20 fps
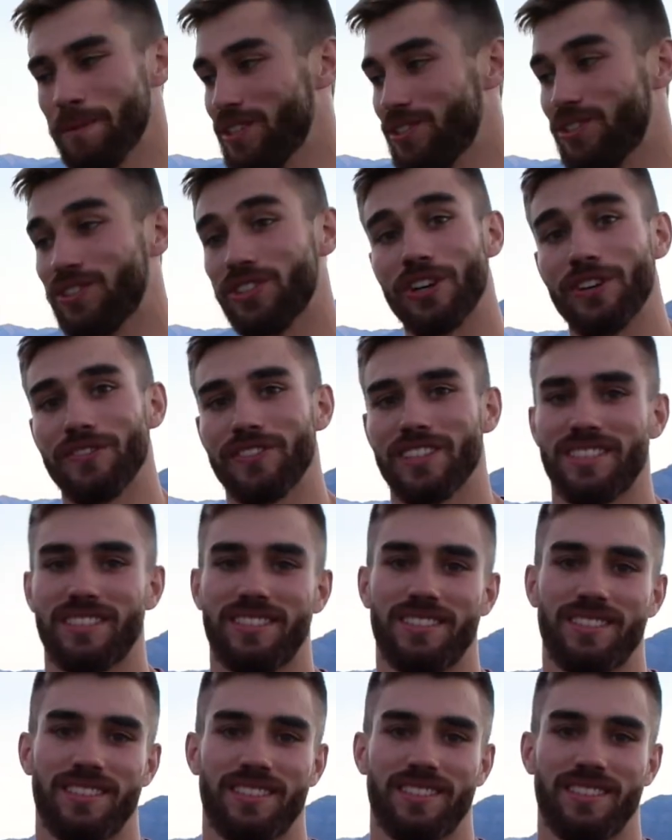is service,
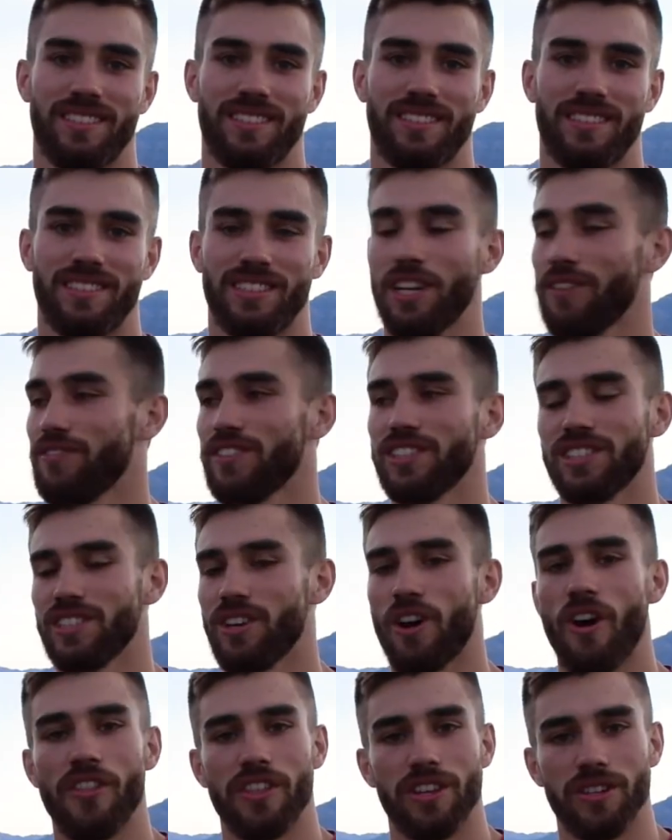selfless in
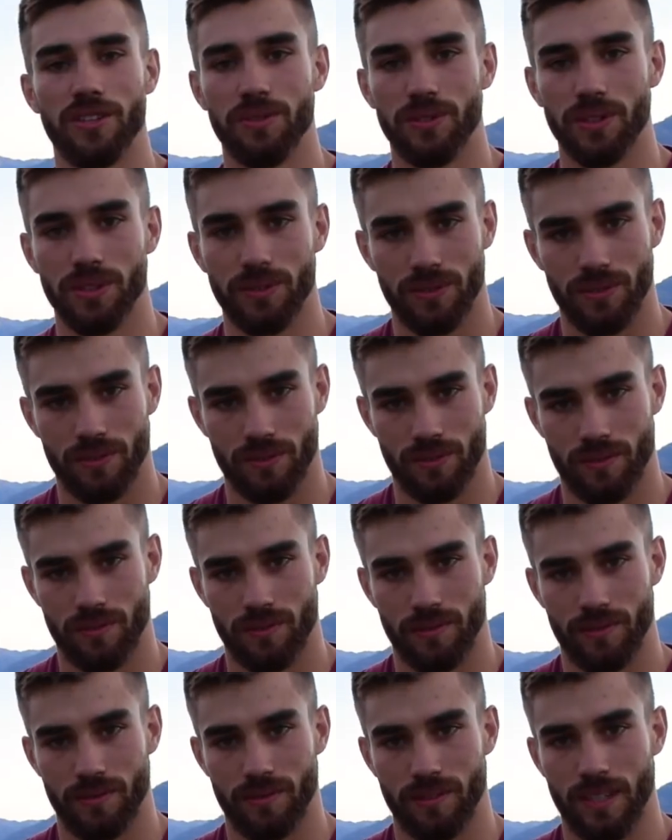all that you do.
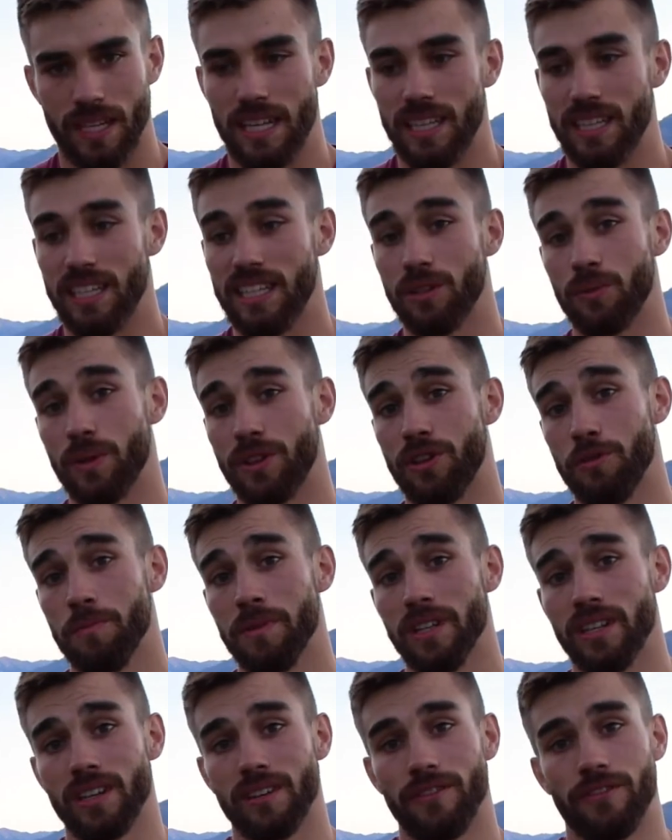Leading with
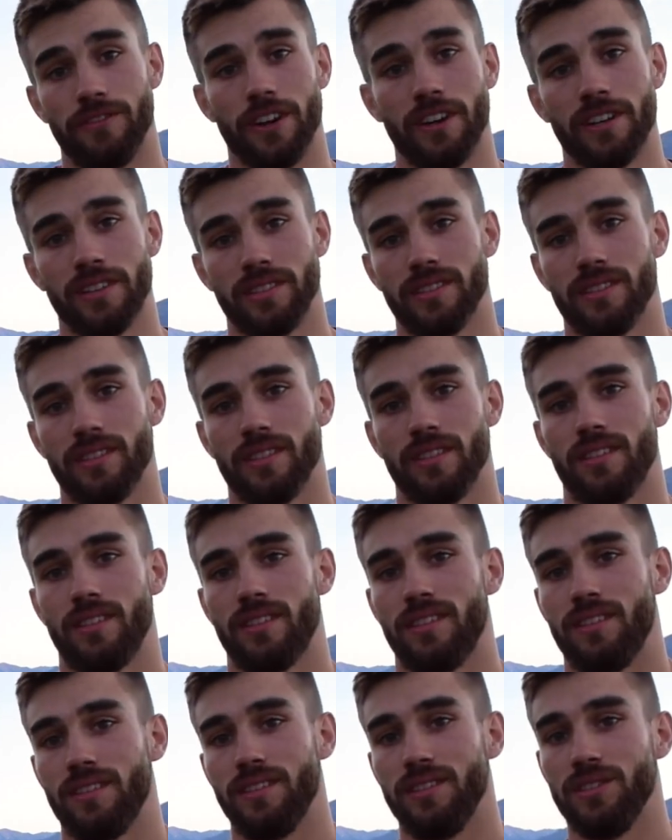humility first,
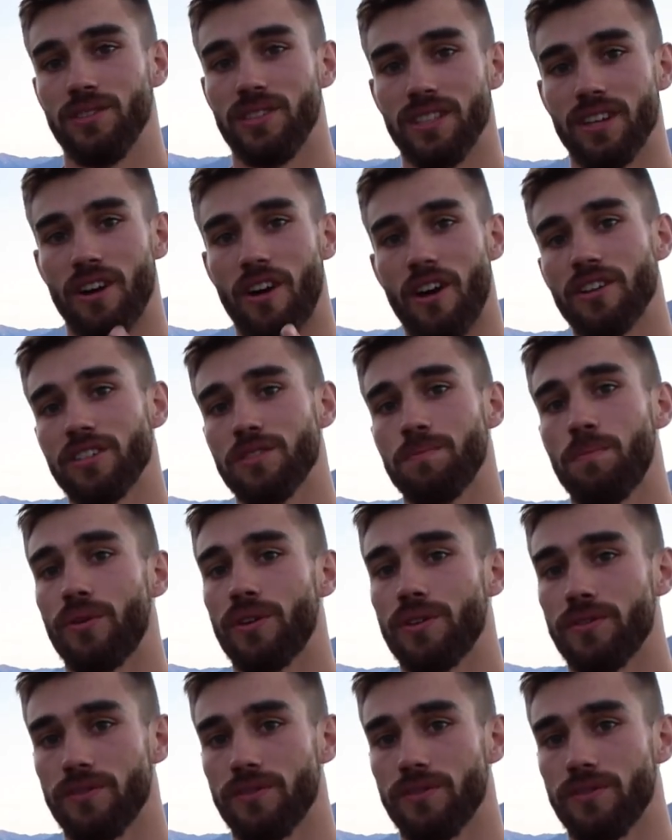you see the heart's point of